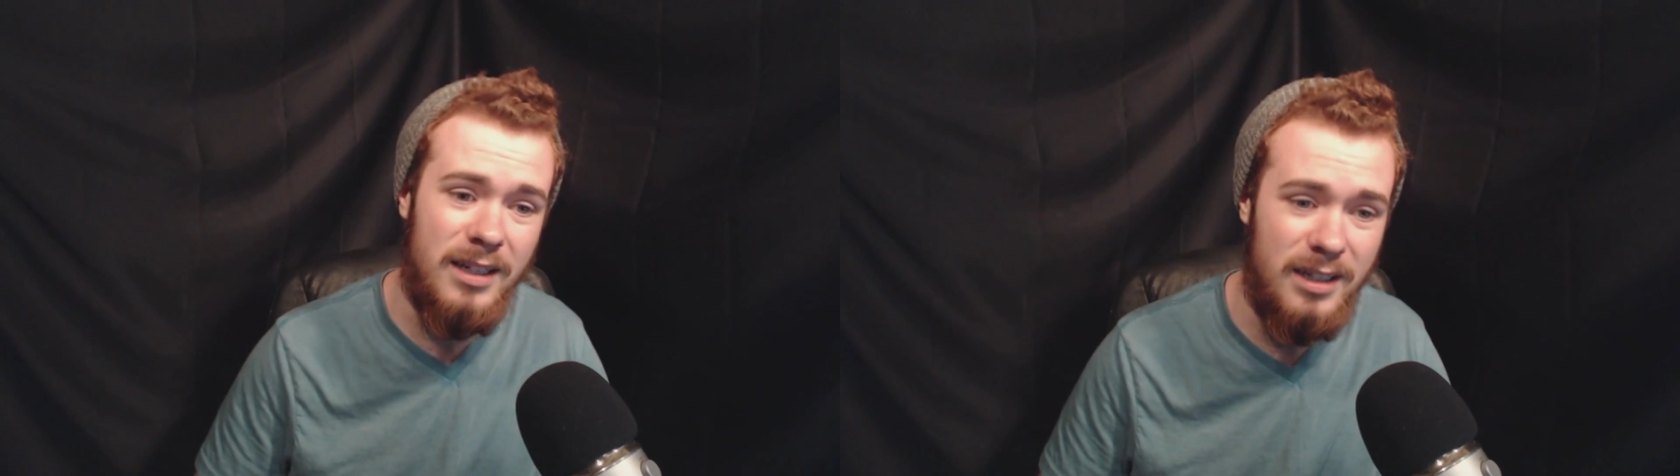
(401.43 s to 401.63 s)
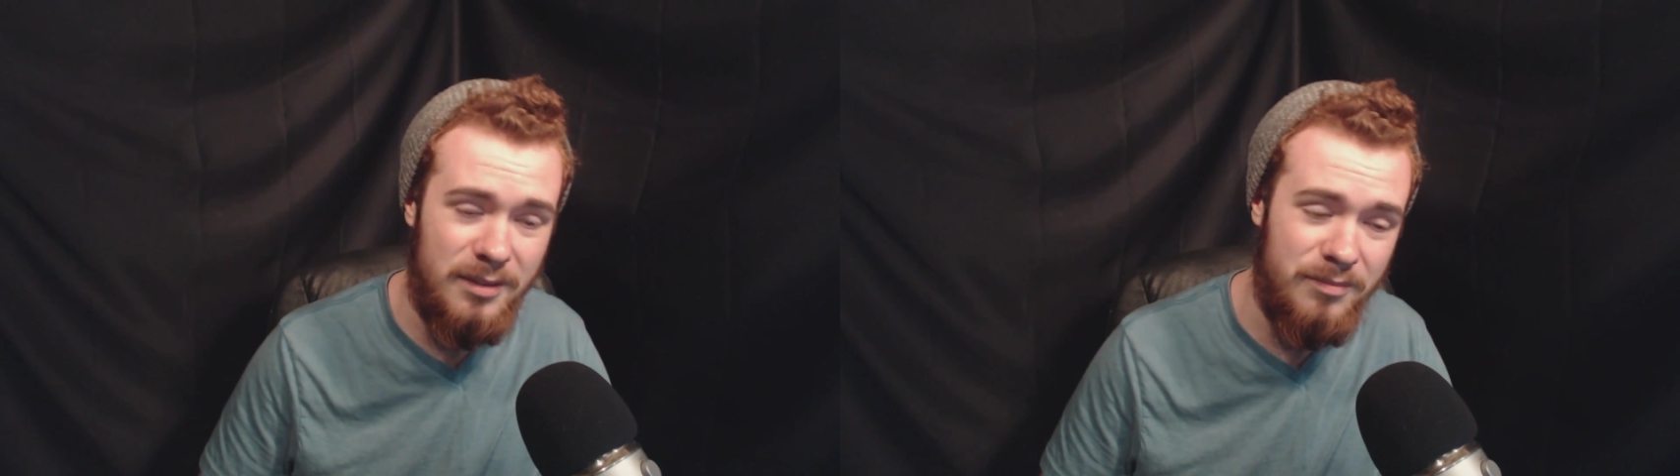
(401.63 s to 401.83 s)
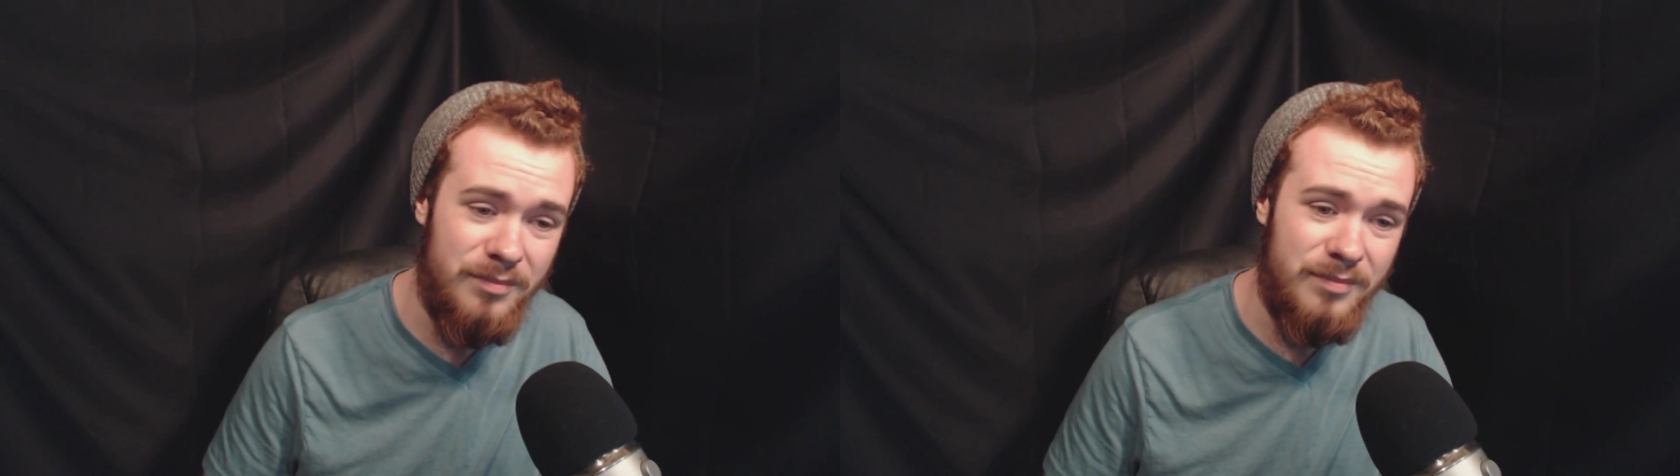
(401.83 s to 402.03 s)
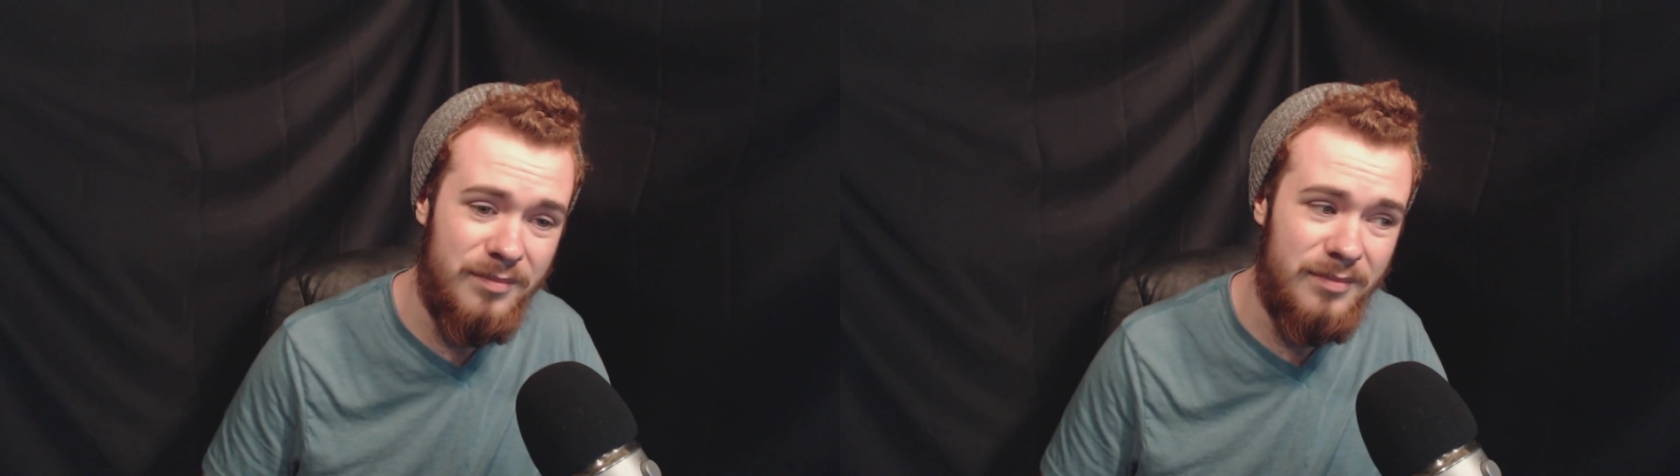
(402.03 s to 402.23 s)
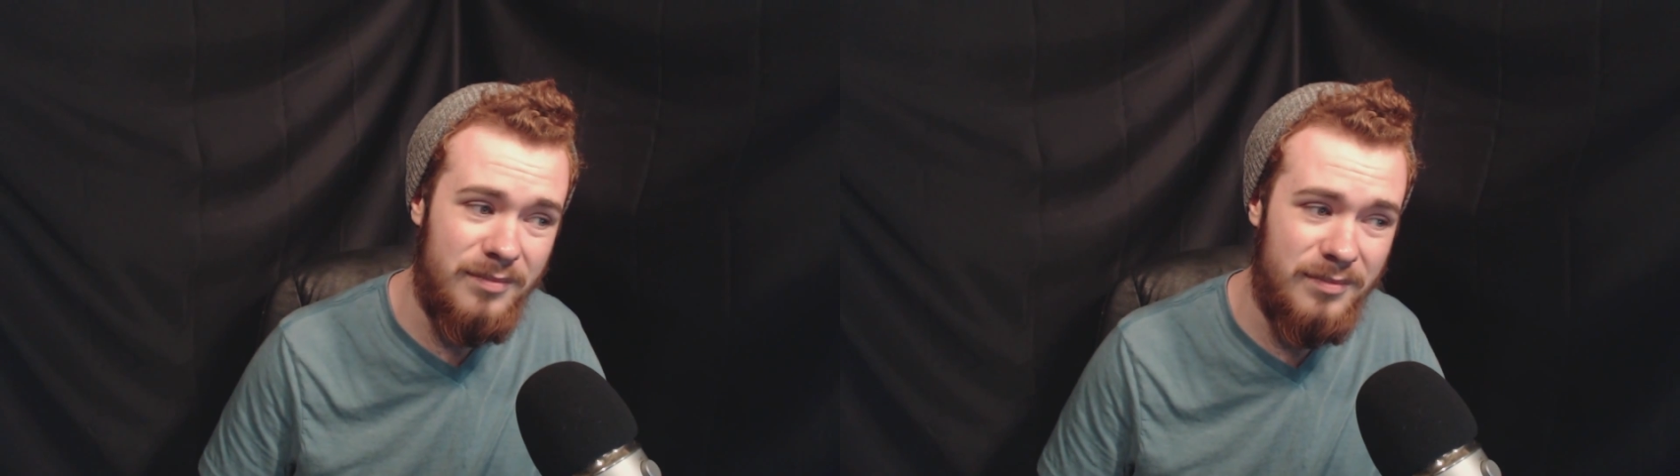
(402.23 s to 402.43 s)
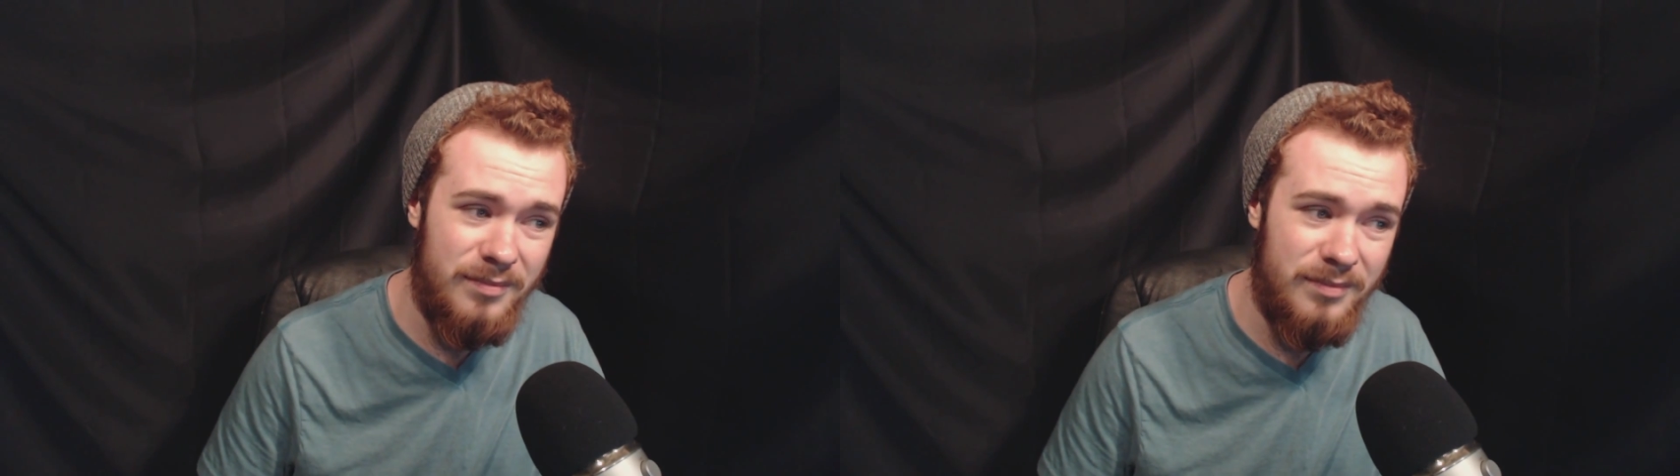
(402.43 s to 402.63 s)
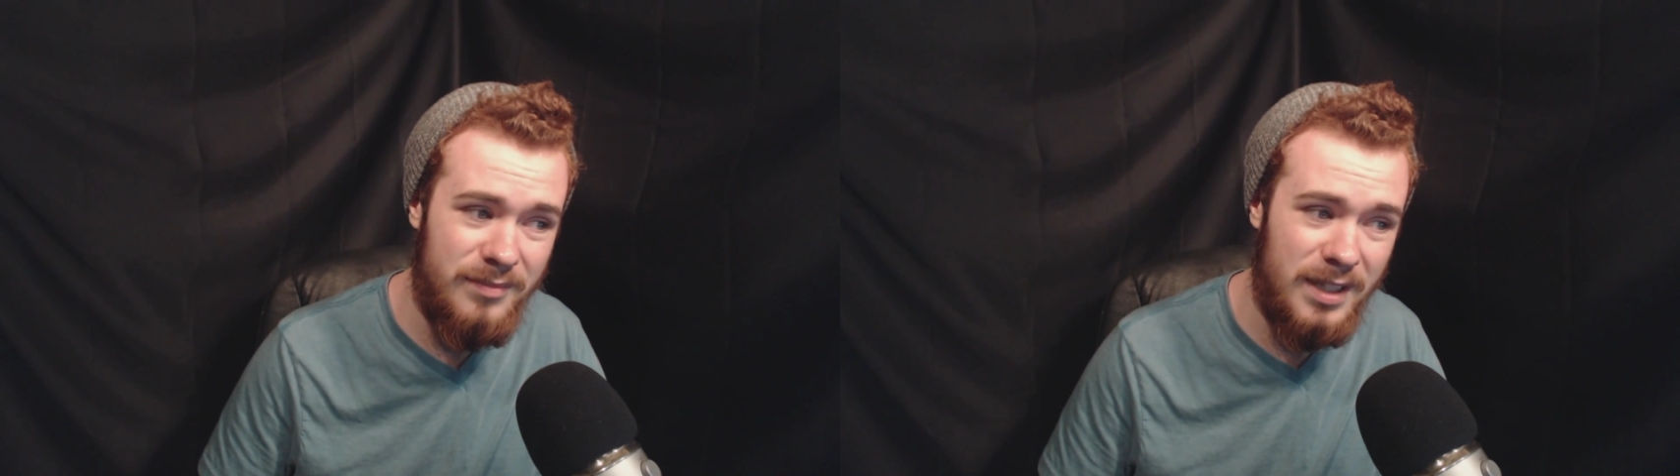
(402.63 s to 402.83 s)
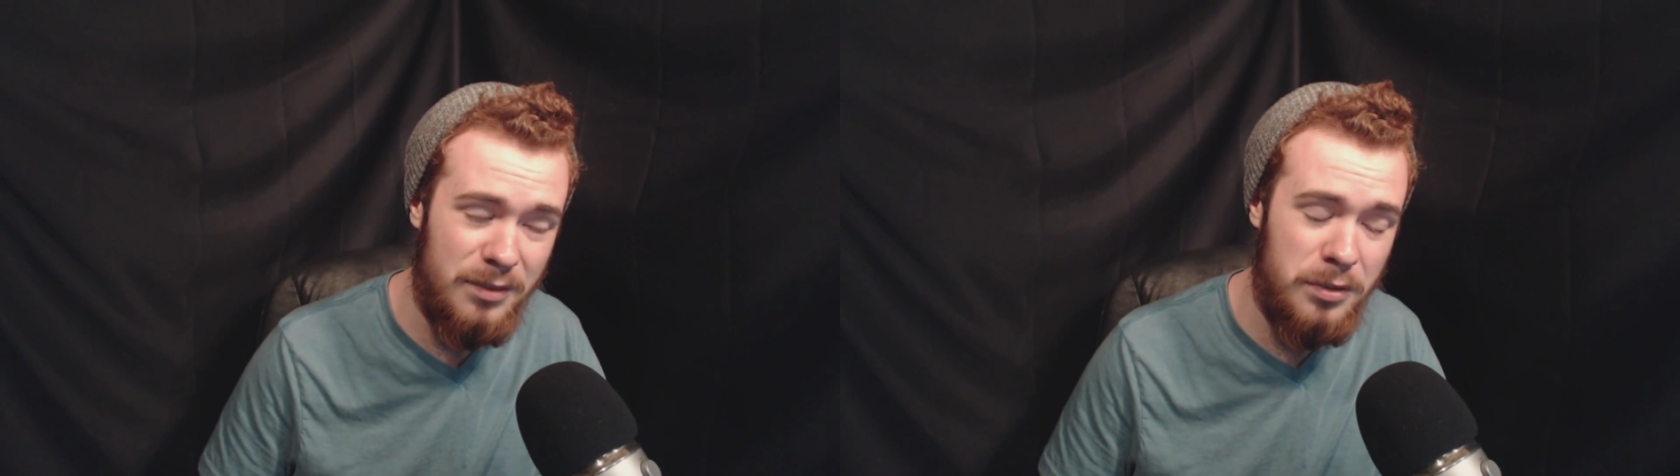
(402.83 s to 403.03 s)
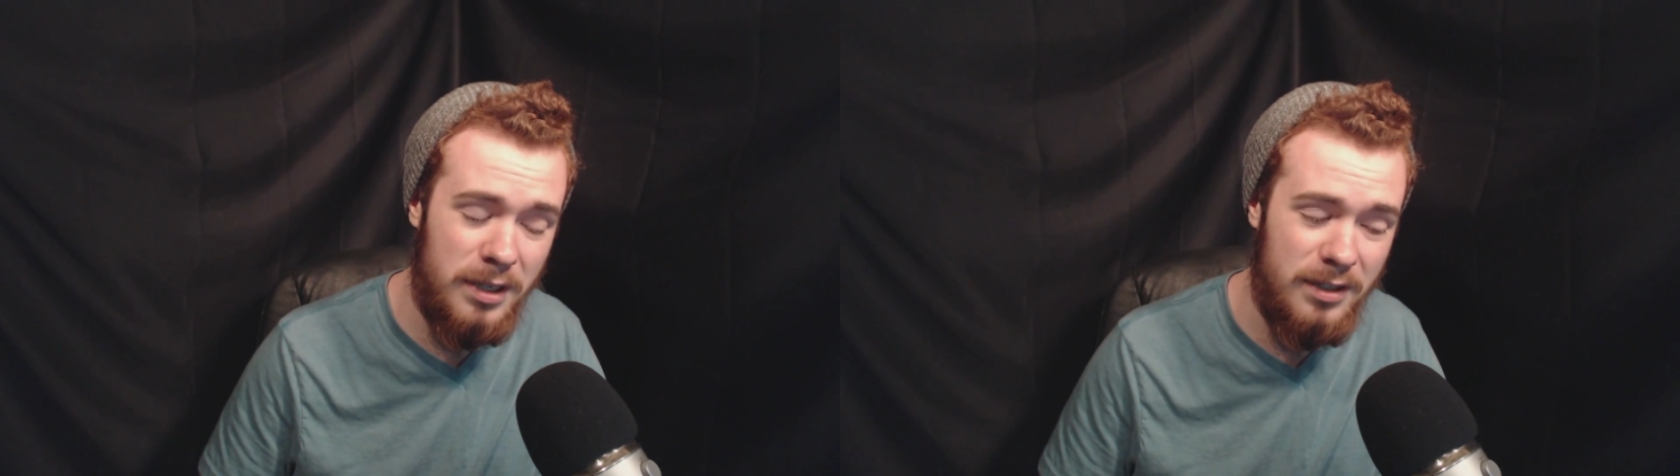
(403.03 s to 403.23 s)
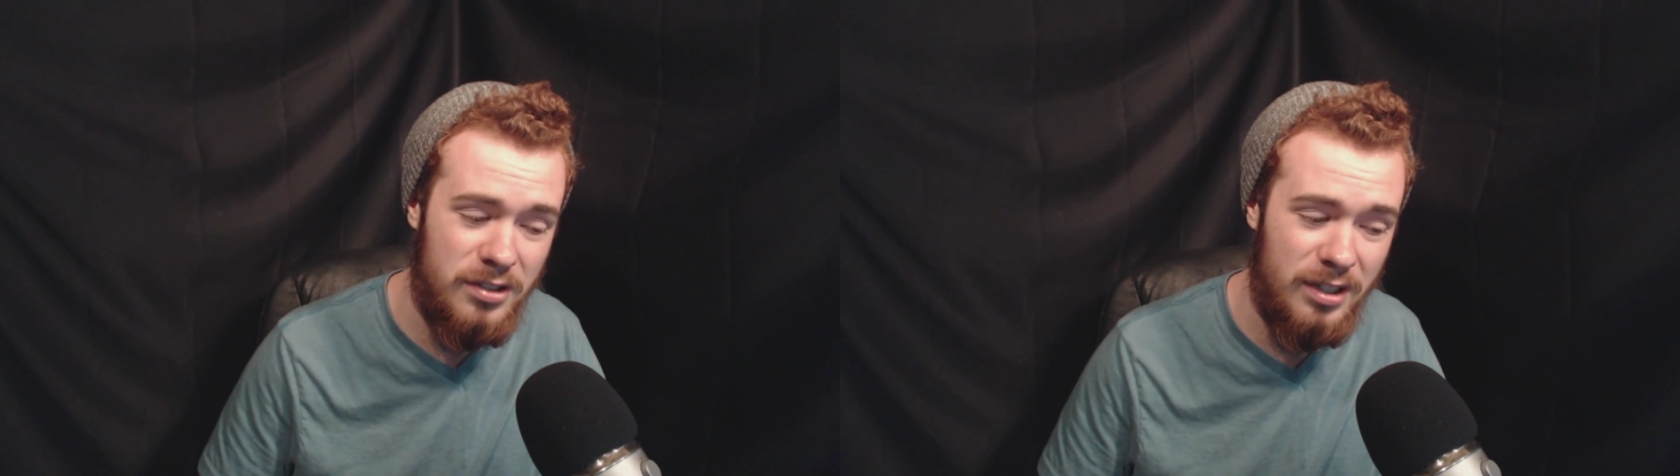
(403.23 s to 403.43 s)
Um, Thanks
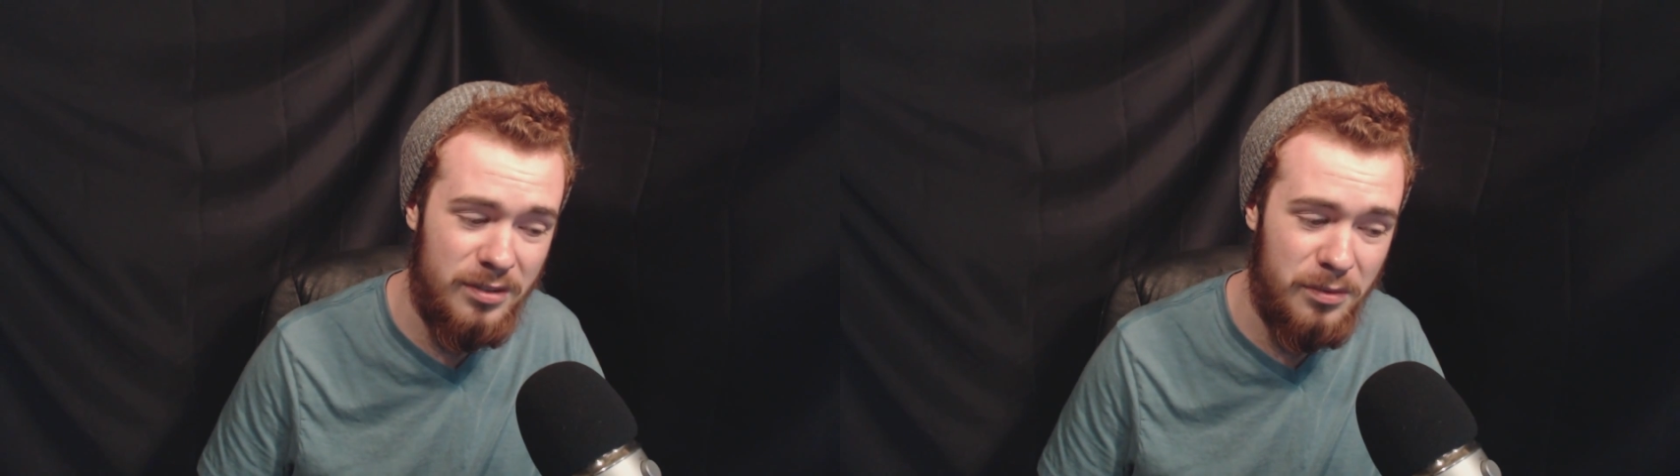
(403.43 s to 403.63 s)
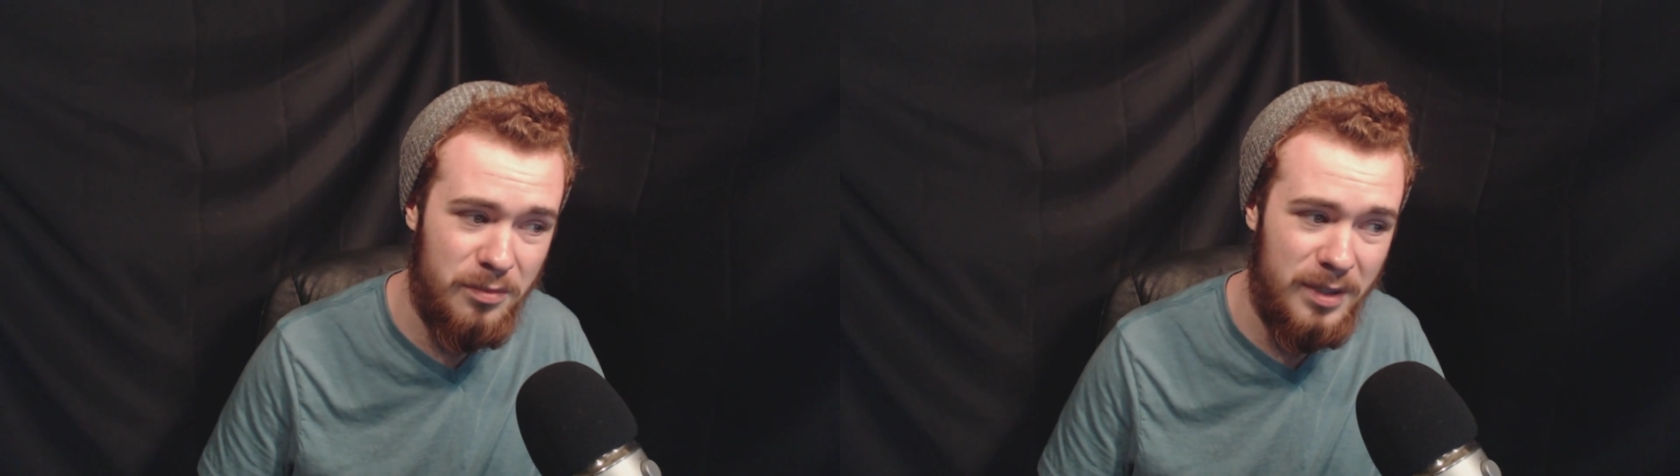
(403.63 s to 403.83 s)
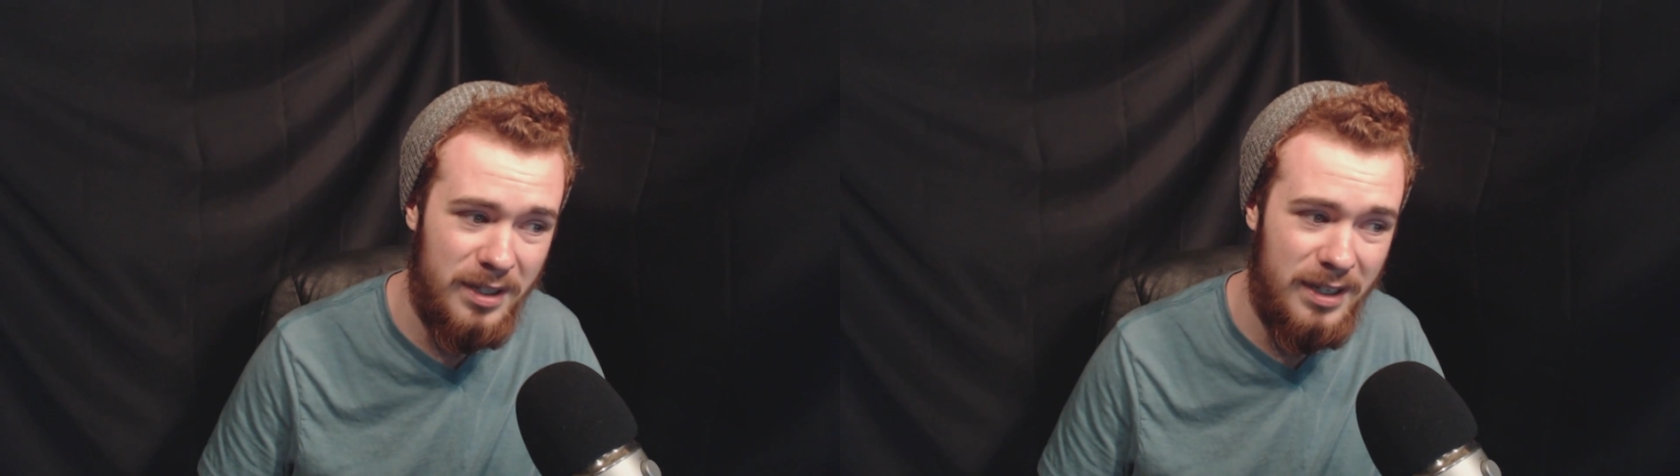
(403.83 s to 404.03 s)
for taking a chance with me,